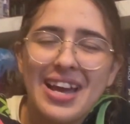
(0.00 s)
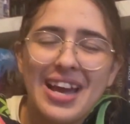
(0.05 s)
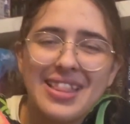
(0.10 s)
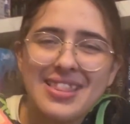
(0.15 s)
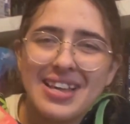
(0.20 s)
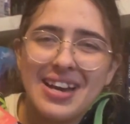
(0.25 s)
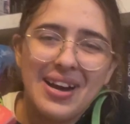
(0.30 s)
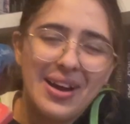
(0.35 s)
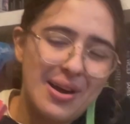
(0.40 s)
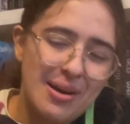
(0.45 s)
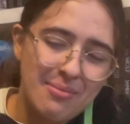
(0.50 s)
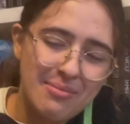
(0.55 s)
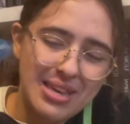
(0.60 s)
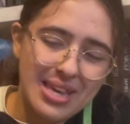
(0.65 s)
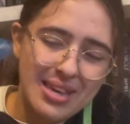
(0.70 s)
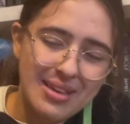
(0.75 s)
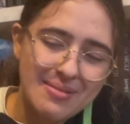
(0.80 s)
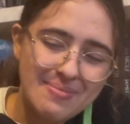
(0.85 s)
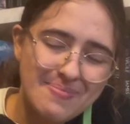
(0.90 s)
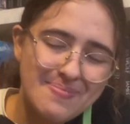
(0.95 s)
and that hurt me,
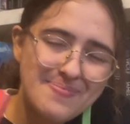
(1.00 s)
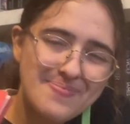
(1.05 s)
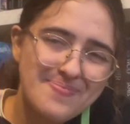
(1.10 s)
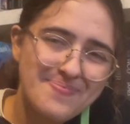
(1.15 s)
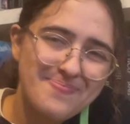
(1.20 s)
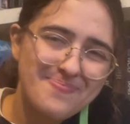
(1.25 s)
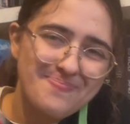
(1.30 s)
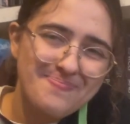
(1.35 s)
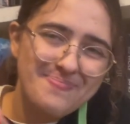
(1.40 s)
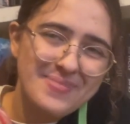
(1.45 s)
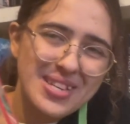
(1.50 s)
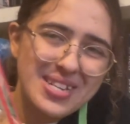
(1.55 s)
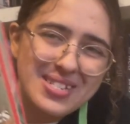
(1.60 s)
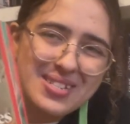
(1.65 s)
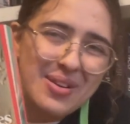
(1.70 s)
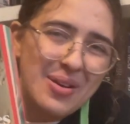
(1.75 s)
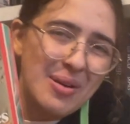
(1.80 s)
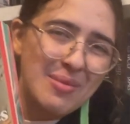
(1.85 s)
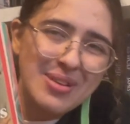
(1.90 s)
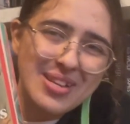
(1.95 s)

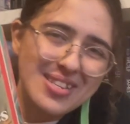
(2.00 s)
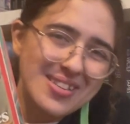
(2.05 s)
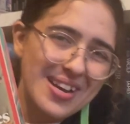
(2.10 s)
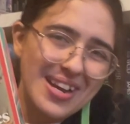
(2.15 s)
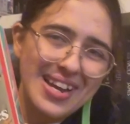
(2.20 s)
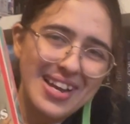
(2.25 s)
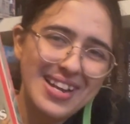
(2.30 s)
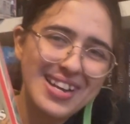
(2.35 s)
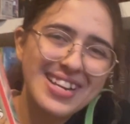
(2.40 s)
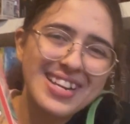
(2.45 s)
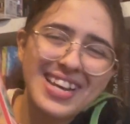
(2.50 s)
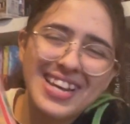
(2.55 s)
so I'm excited.